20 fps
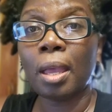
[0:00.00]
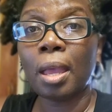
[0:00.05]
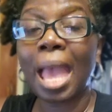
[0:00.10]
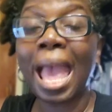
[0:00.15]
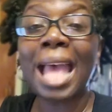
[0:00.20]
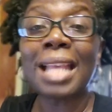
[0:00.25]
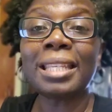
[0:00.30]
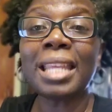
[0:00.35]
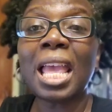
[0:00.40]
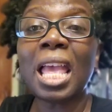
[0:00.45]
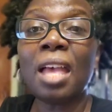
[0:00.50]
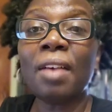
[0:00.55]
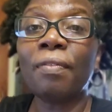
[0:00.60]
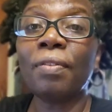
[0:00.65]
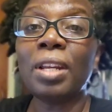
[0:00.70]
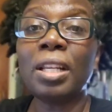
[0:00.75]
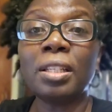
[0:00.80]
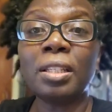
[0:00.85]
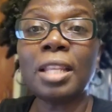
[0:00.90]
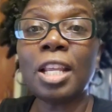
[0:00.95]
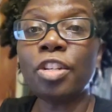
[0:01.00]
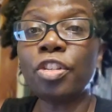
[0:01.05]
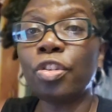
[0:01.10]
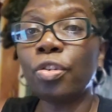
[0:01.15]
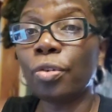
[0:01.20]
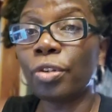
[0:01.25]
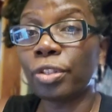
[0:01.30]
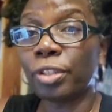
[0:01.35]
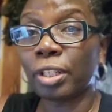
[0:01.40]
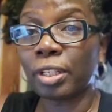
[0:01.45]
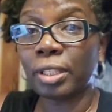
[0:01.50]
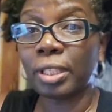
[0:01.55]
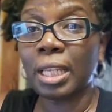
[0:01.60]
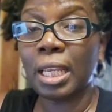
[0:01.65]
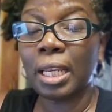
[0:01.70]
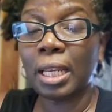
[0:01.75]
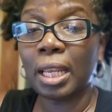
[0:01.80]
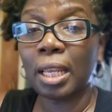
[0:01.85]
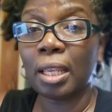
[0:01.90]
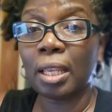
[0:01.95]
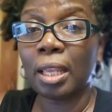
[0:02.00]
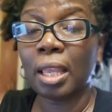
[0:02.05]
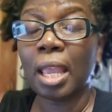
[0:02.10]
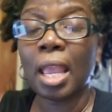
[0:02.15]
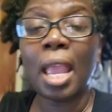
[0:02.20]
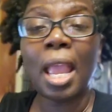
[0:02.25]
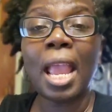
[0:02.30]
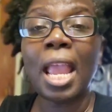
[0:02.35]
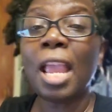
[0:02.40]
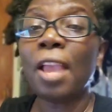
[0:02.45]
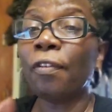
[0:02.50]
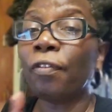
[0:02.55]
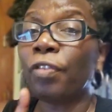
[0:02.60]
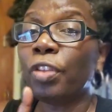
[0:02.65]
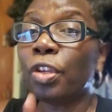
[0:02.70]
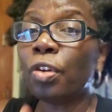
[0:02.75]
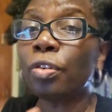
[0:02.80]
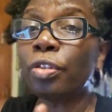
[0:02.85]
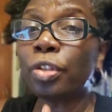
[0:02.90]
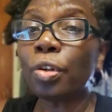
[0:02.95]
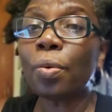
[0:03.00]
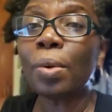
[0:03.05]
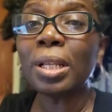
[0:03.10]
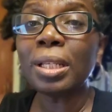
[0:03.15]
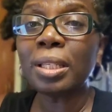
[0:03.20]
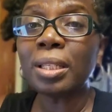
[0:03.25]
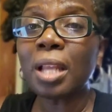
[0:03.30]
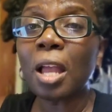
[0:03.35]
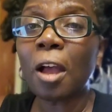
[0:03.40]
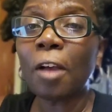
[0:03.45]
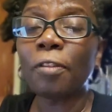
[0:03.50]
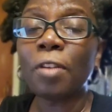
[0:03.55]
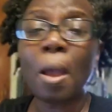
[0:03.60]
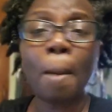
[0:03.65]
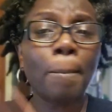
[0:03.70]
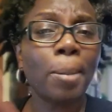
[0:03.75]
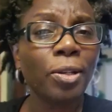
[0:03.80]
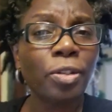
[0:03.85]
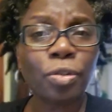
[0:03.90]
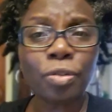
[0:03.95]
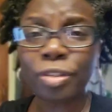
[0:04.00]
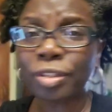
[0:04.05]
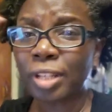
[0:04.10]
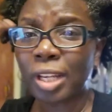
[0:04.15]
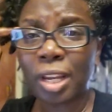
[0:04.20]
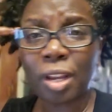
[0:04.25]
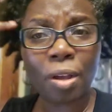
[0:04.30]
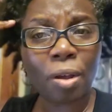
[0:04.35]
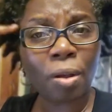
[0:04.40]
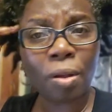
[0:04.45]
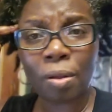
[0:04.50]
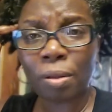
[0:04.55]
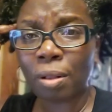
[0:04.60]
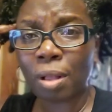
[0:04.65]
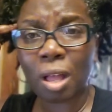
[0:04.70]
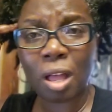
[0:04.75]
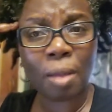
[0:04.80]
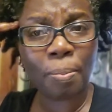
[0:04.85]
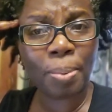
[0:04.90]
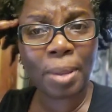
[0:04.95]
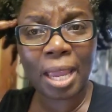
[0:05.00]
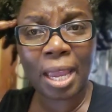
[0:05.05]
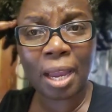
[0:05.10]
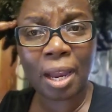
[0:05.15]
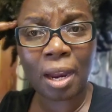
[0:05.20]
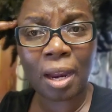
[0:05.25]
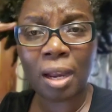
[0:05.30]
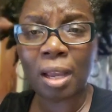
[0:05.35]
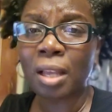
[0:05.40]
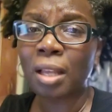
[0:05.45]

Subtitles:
as evidence that you are succeeding. If you doing stuff, but you still up here,